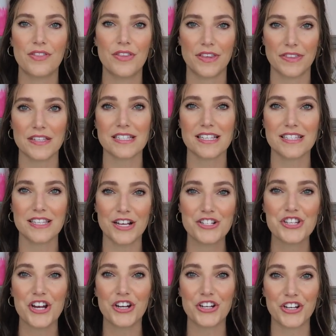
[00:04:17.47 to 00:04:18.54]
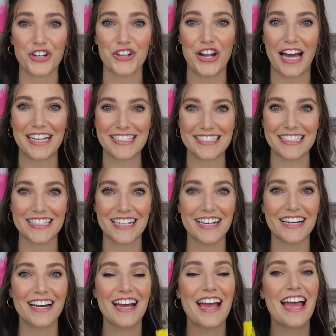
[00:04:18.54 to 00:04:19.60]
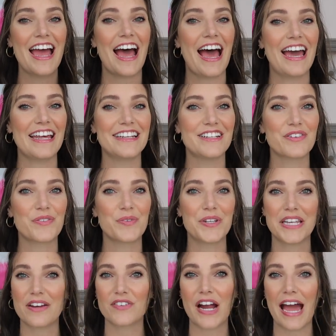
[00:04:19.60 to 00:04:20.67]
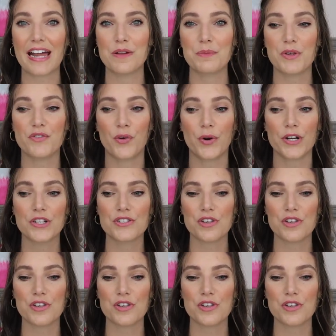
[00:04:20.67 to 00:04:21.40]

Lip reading: think this is such a good idea, and we never had them before.